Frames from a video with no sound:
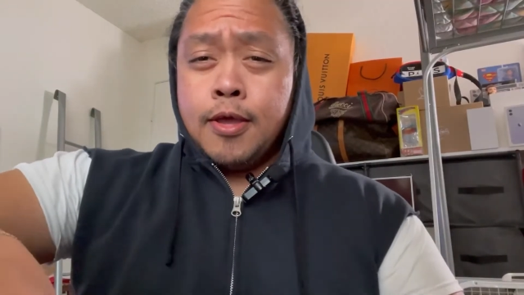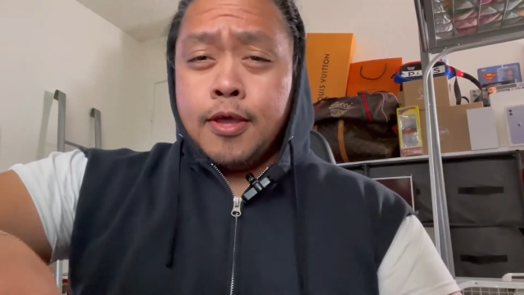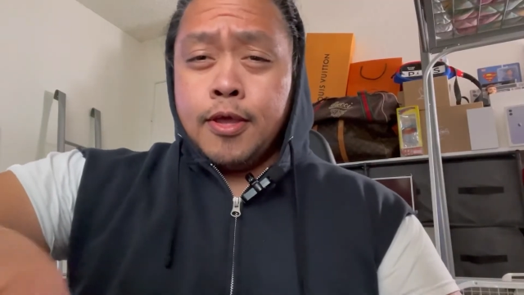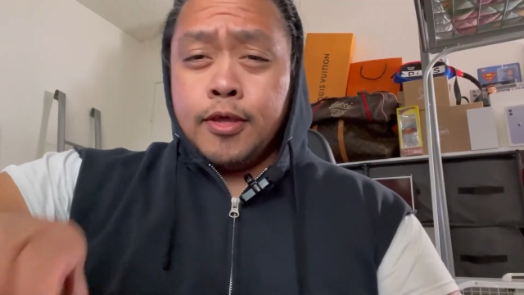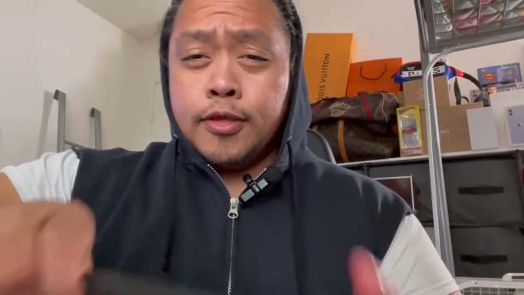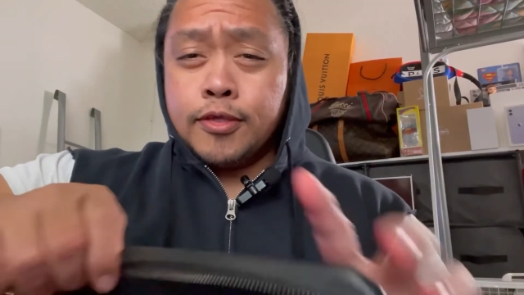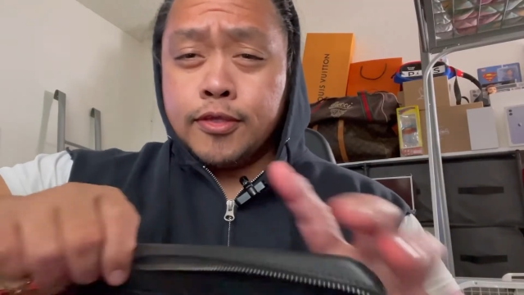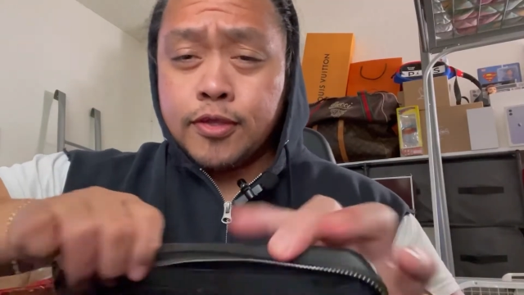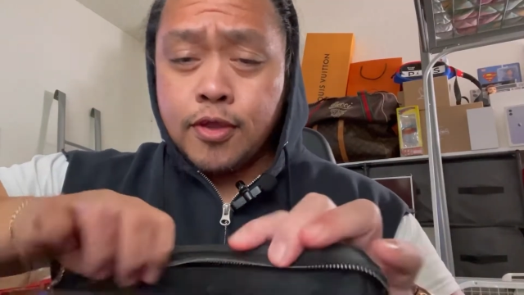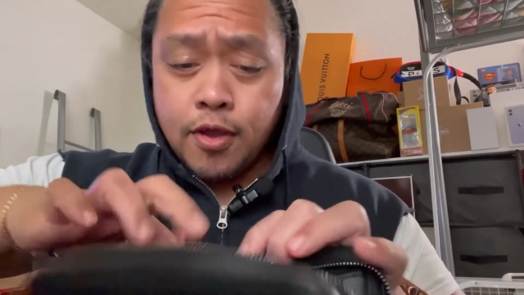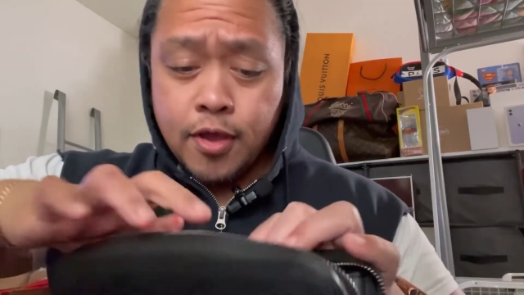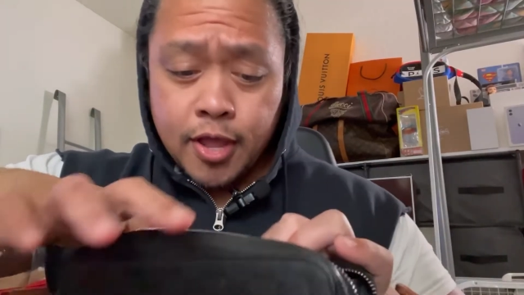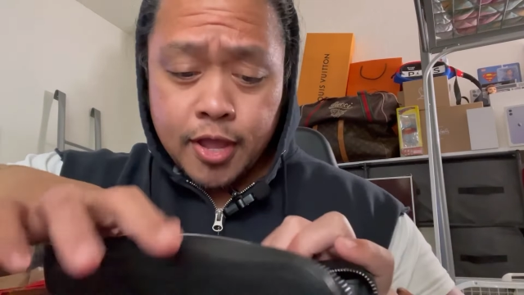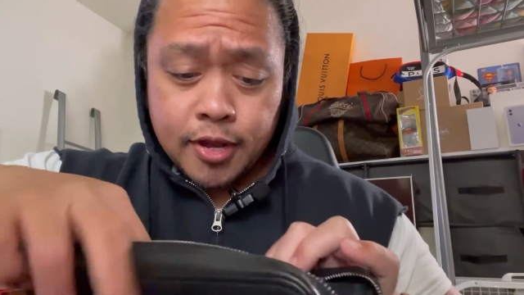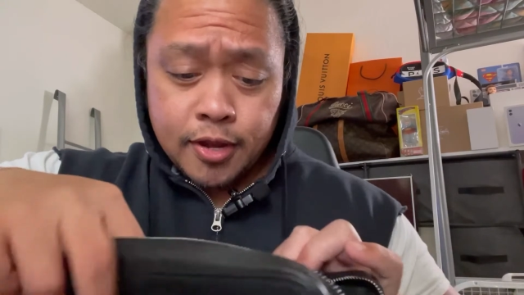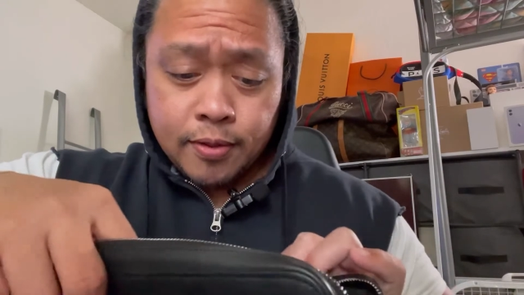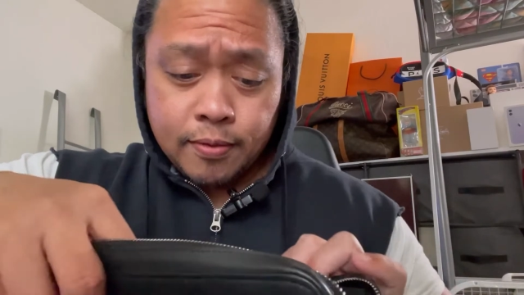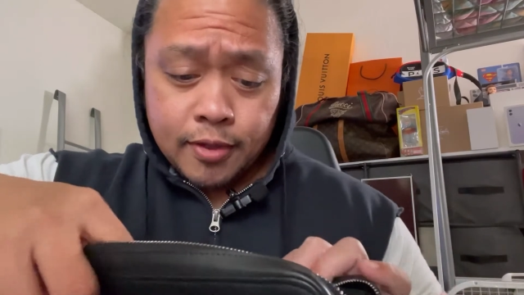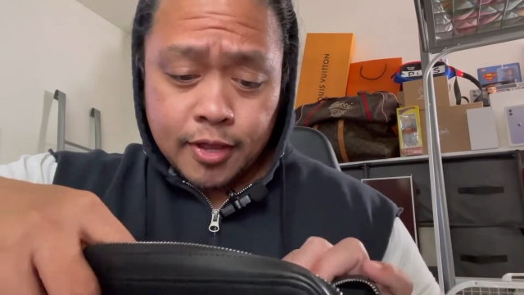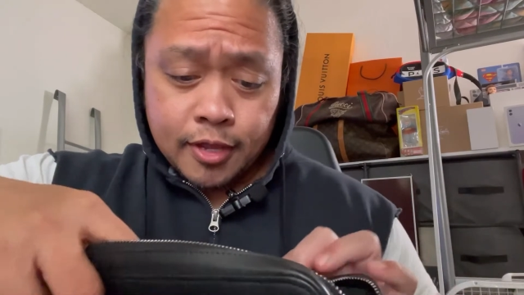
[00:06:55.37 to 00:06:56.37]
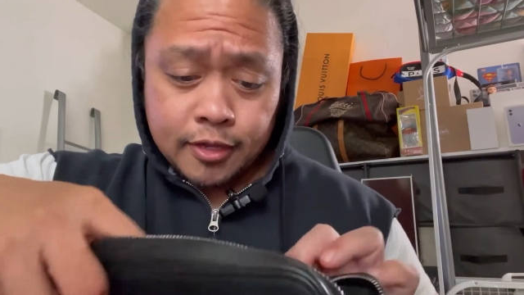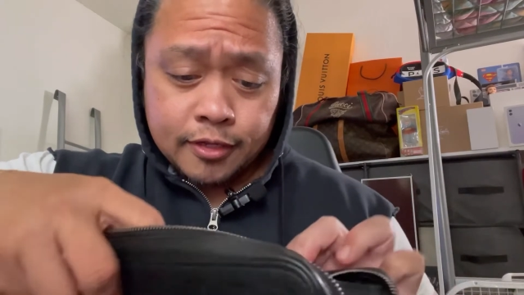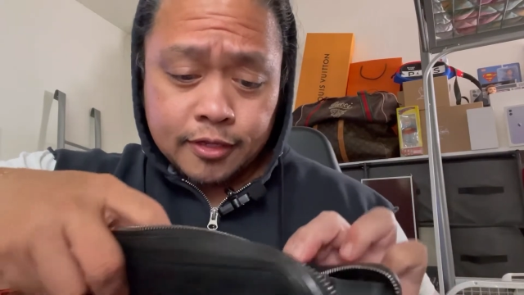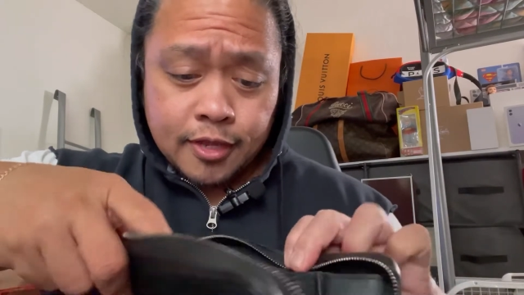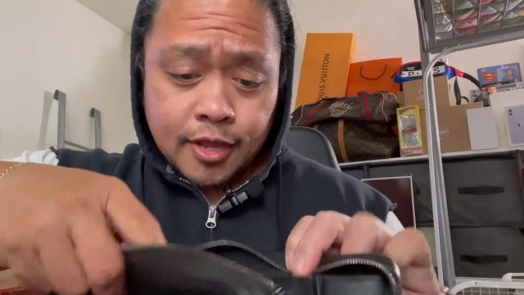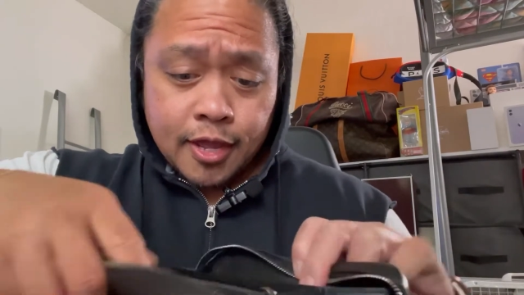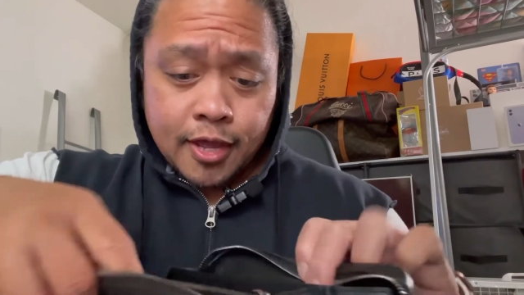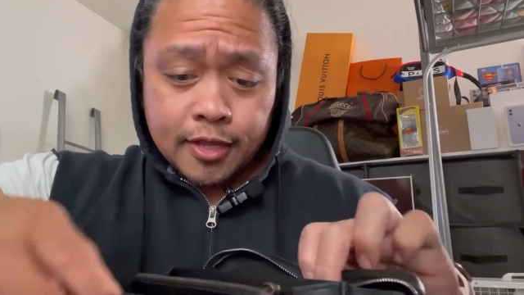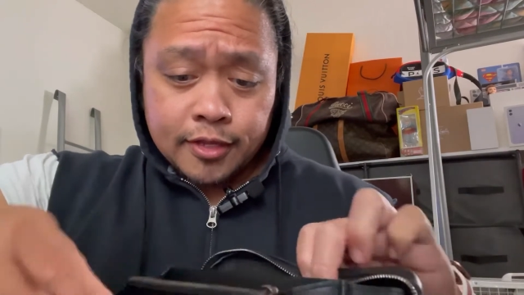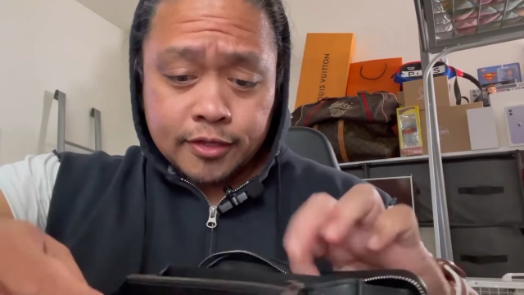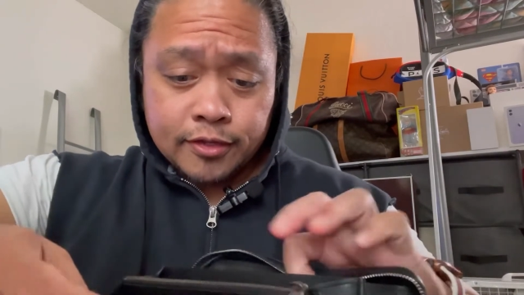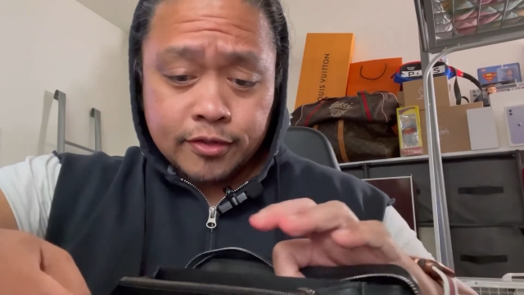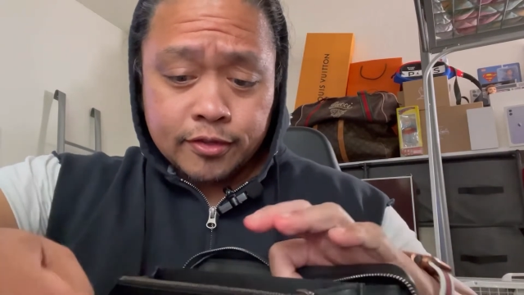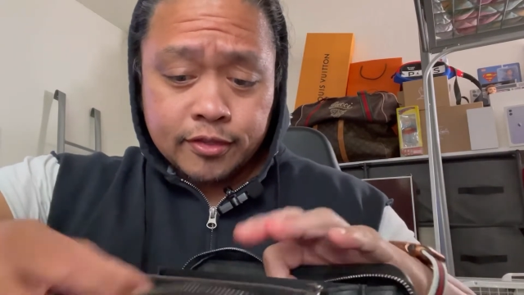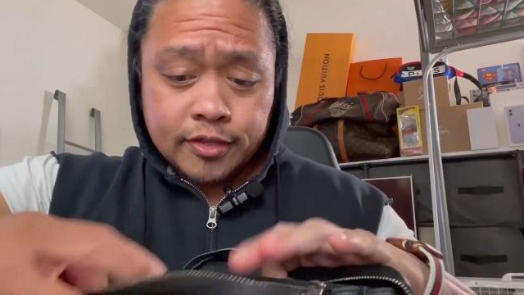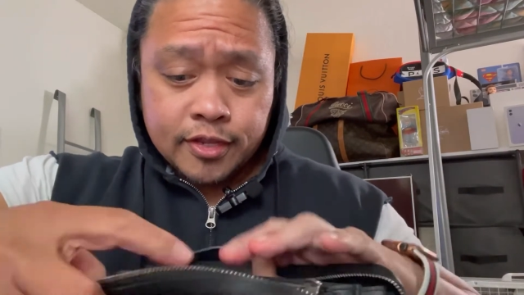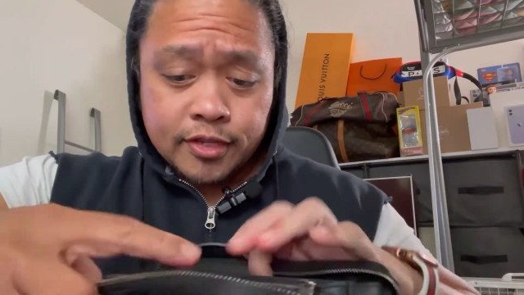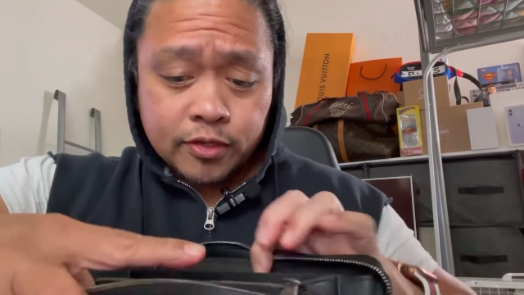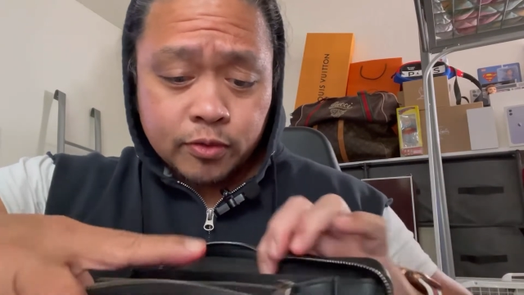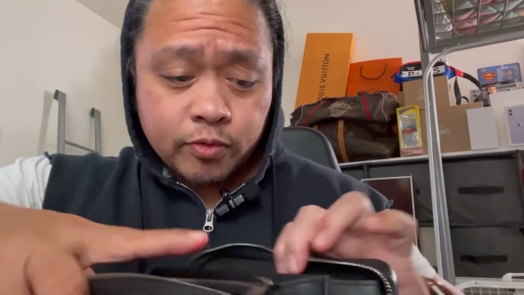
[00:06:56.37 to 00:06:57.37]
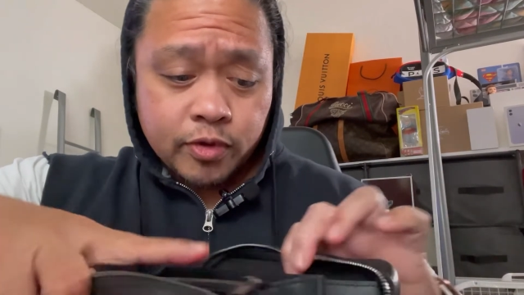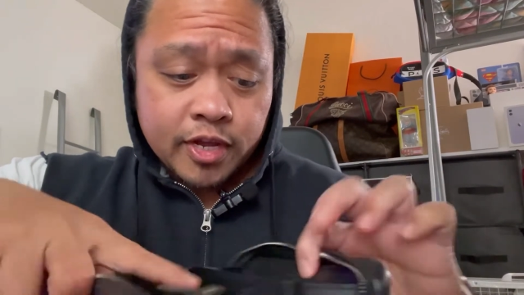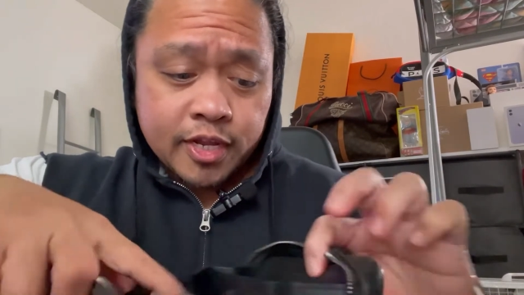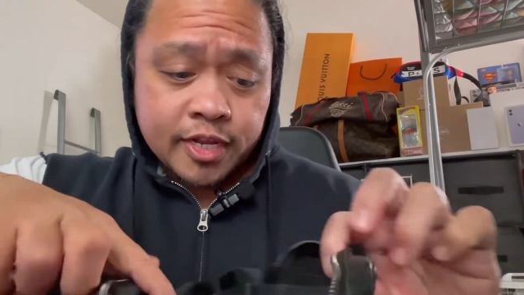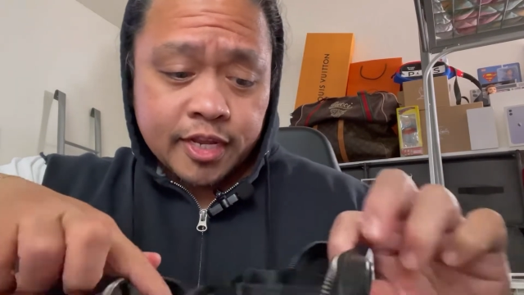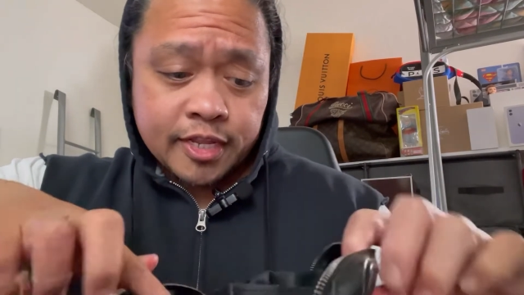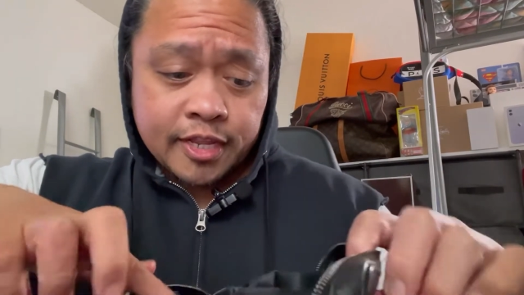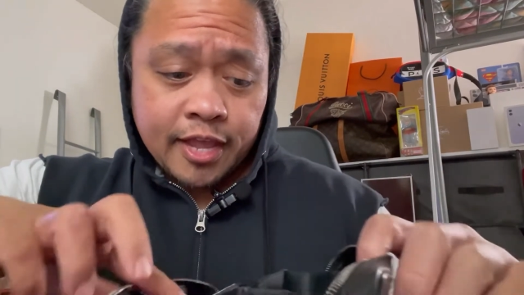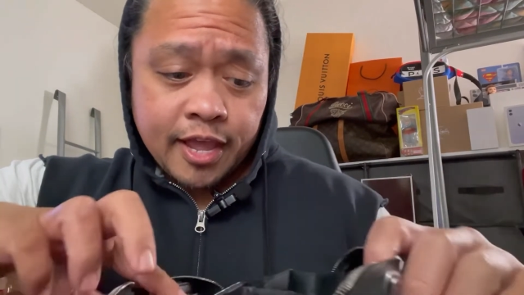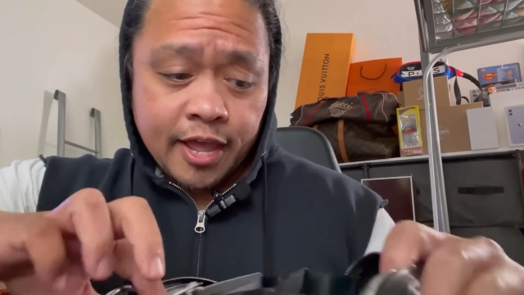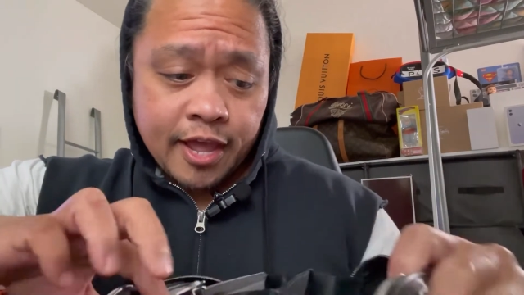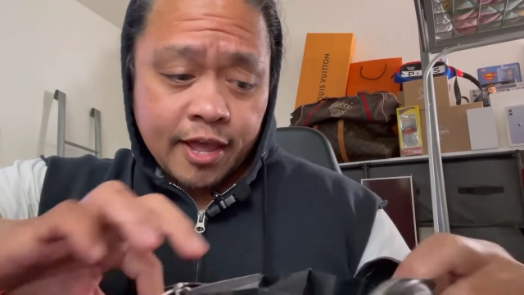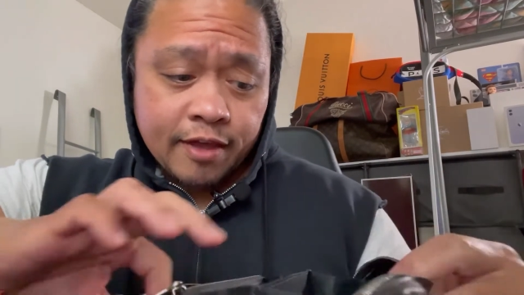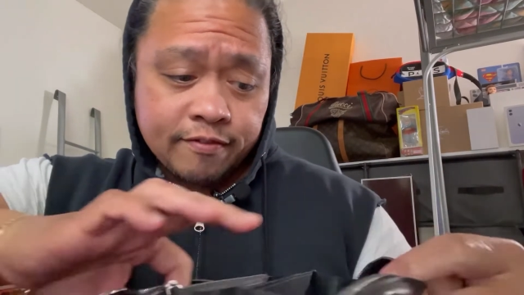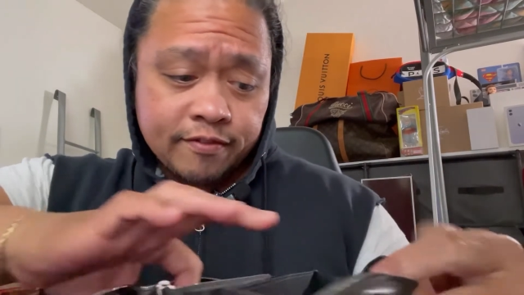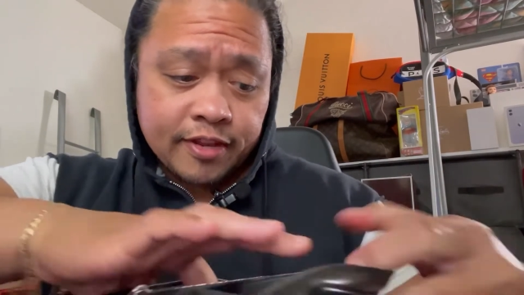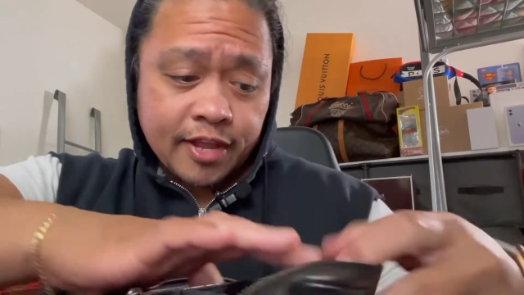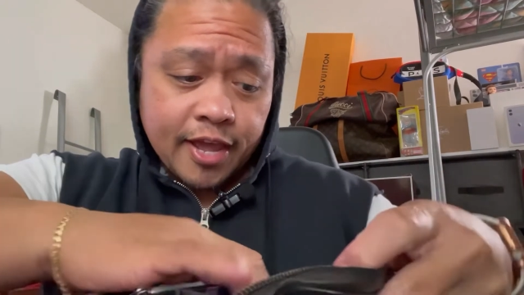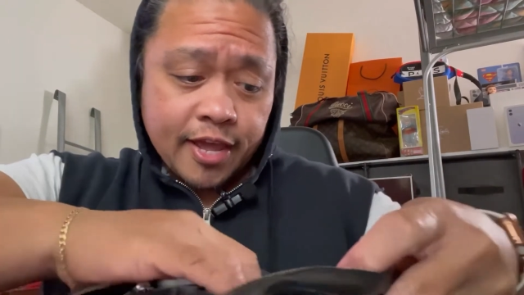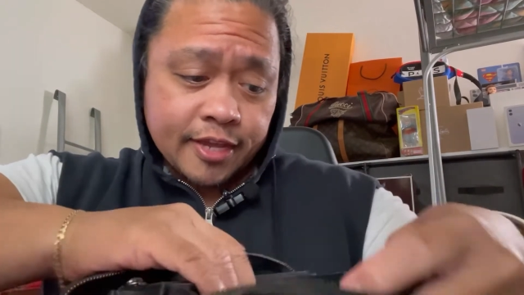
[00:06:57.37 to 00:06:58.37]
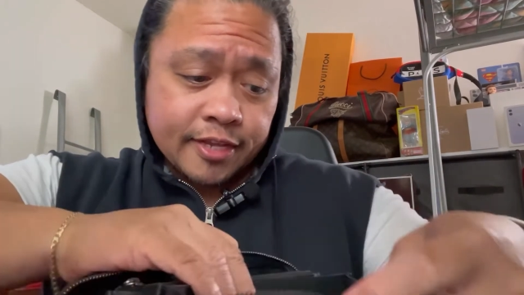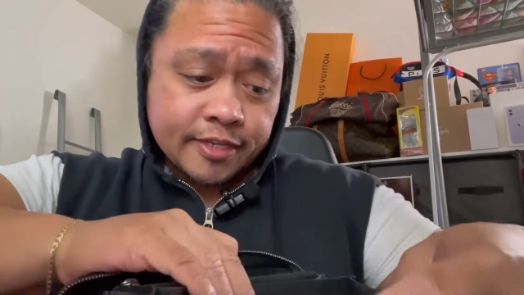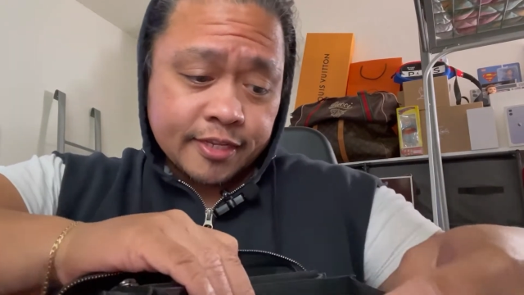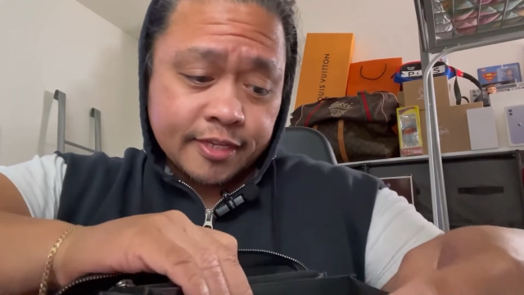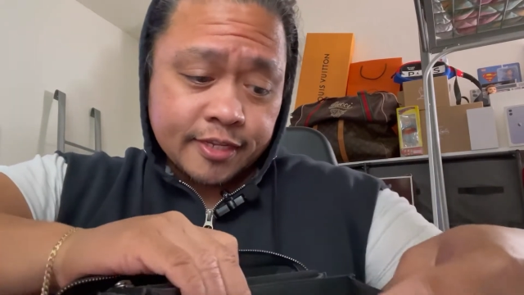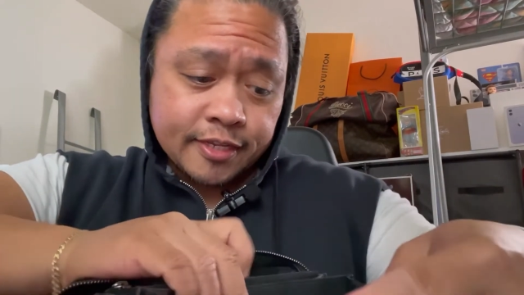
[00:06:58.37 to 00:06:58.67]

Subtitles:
So, anyways, guys, so this wallet have like